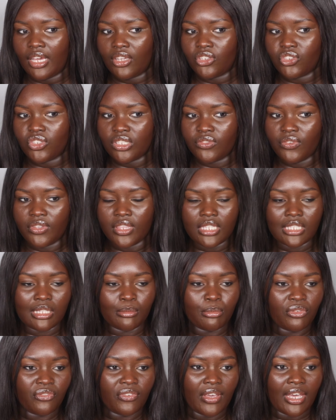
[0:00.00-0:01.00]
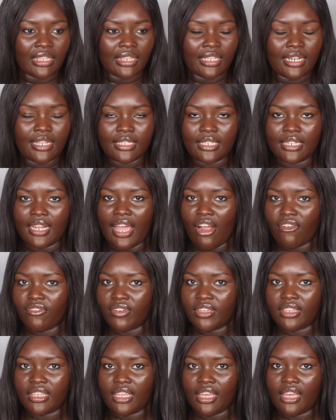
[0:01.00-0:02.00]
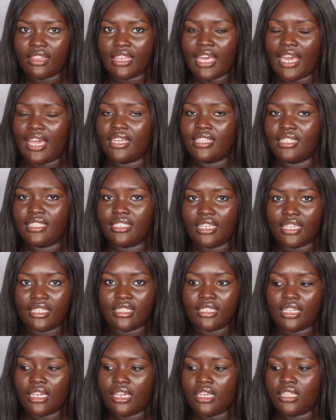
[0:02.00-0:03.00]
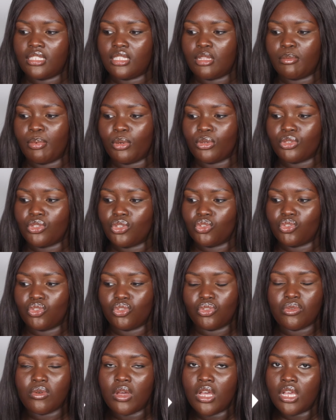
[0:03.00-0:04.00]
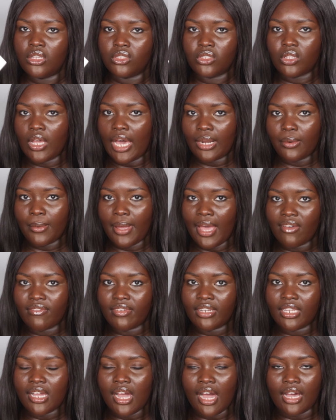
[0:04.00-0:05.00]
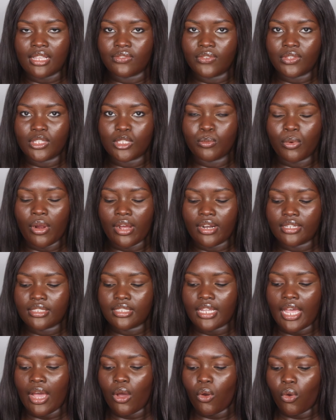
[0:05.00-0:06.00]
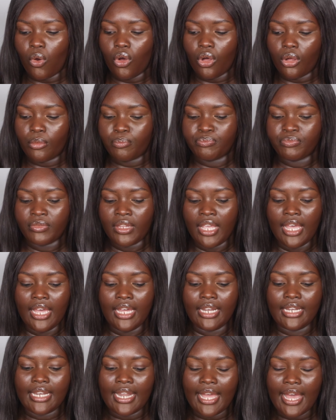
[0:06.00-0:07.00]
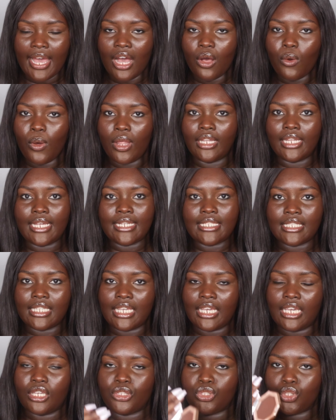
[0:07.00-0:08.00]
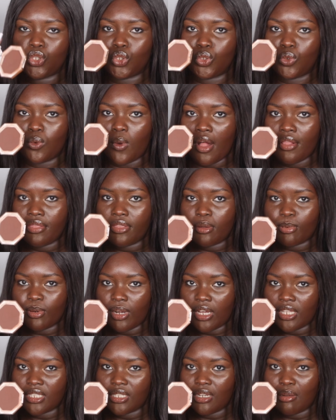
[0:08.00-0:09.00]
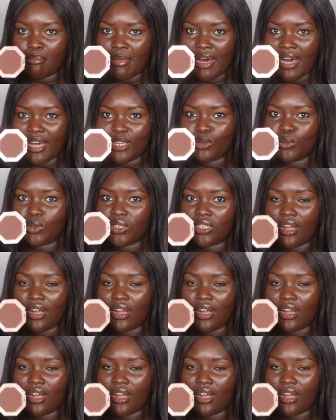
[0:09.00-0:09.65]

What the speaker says: Just for the simple fact that it did everything that a skin tint is supposed to do. So I don't have any cons for this product at all. Now let's get into the bronzer, mine which